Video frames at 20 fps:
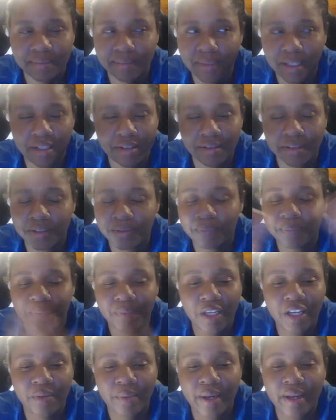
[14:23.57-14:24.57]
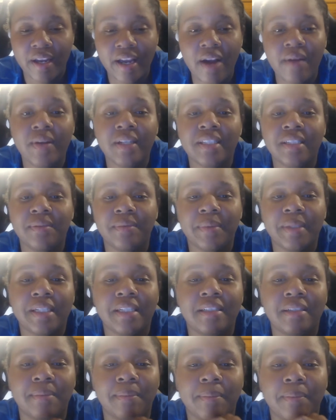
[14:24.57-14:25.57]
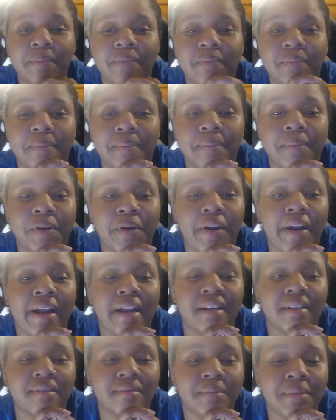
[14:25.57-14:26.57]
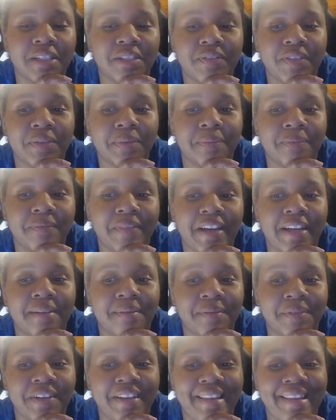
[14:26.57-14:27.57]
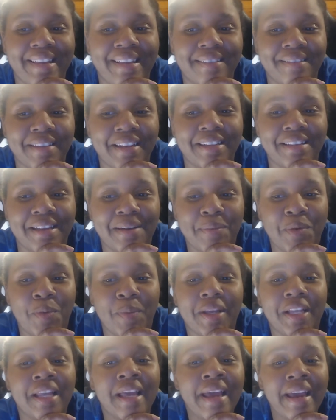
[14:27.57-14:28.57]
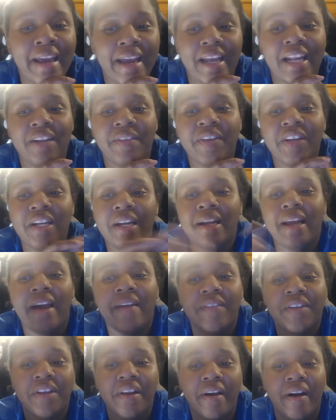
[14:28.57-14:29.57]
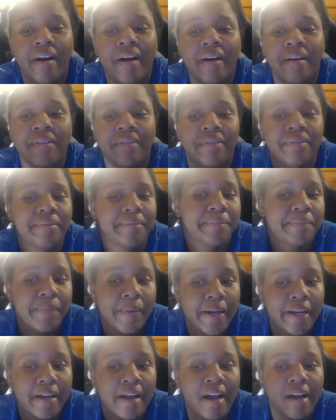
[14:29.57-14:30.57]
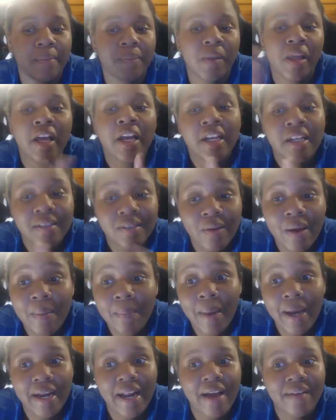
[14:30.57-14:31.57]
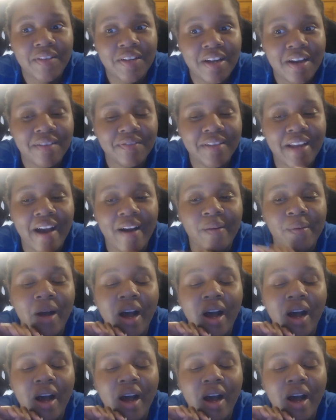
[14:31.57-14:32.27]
I don't know. Anyway, I wasn't willing to create much of a fight for that at that moment, and I figured I'd have enough. Why not? So I might have enough now.